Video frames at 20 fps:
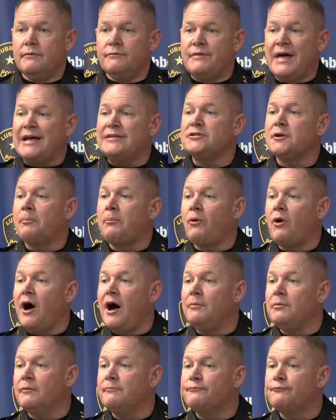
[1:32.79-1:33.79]
that's a
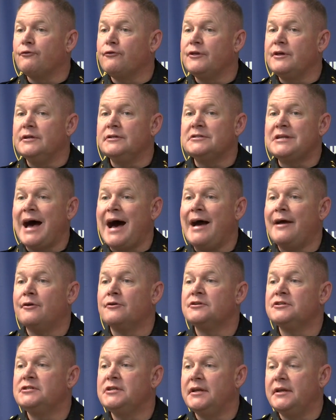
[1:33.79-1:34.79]
problem for the
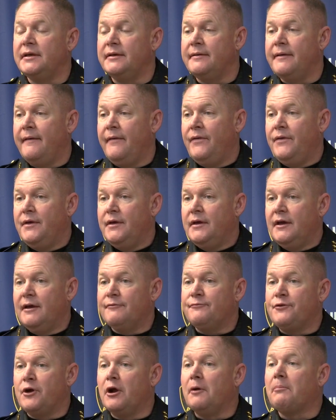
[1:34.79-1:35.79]
entire city.
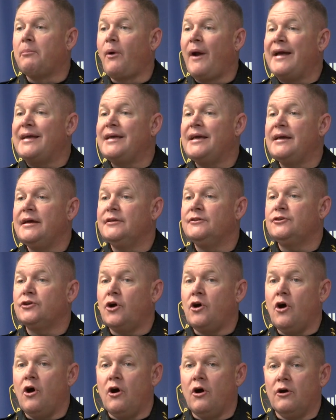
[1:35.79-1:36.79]
If they're breaking into
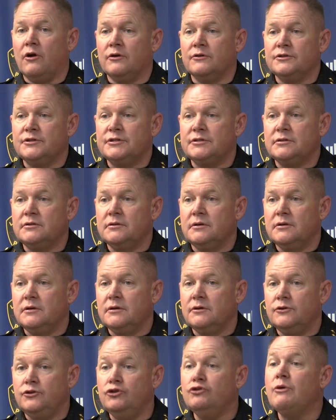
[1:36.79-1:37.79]
cars,
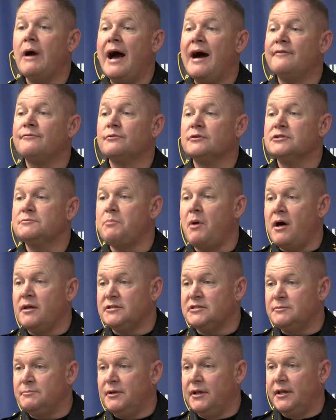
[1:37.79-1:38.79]
you have
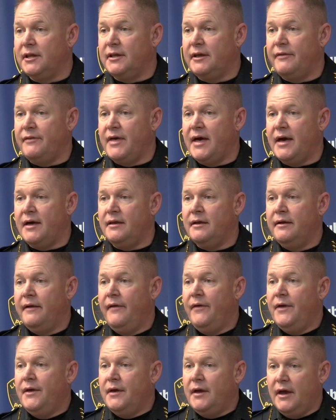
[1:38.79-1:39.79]
responsibility in that,
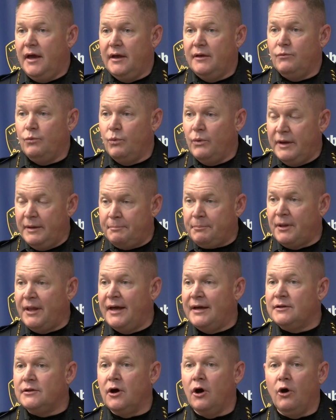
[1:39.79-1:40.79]
and we
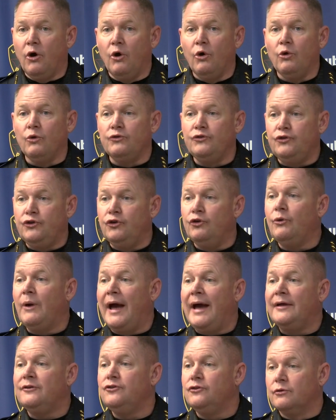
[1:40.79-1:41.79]
plan to hold you
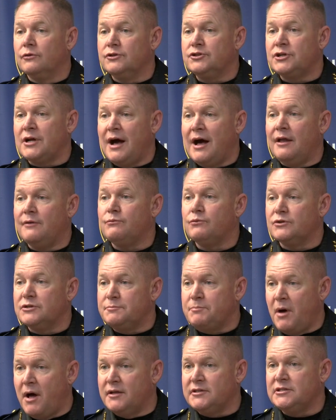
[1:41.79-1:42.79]
and your child
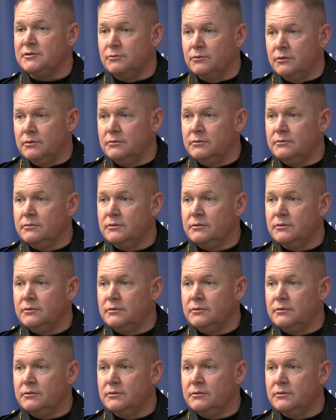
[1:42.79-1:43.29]
responsible.